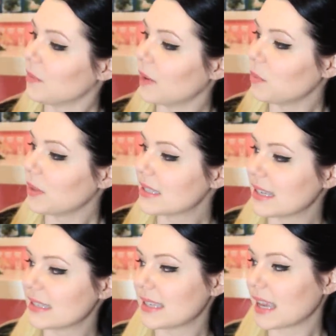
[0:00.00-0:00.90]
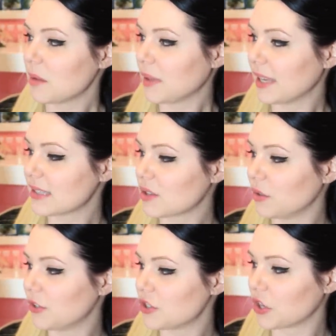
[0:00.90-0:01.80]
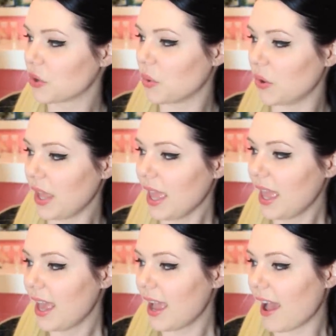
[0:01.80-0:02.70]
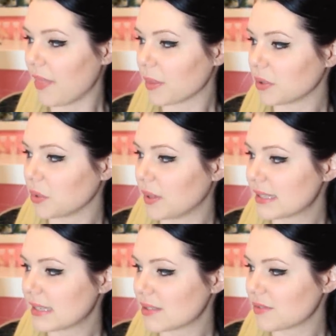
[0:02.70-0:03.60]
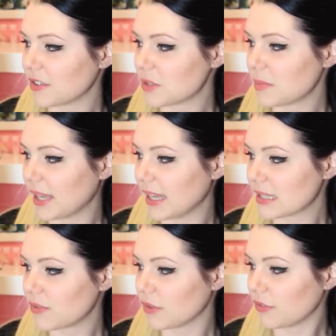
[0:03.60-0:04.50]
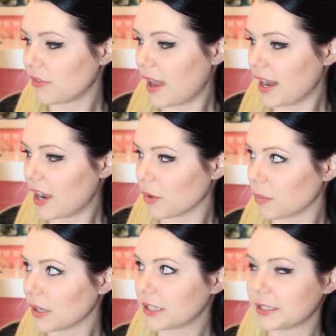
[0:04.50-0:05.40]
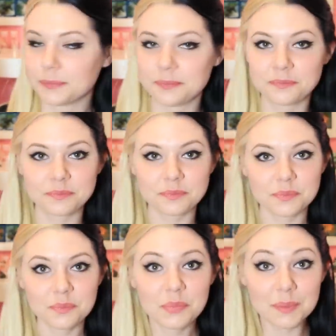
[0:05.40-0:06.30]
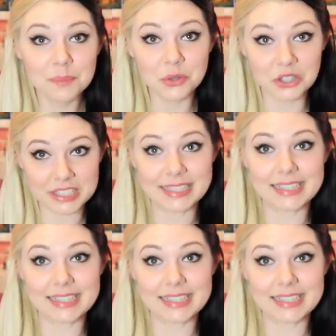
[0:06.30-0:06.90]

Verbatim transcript: Red one says second place goldfish and koi, and the blue one says first place for fine artwork. Pretty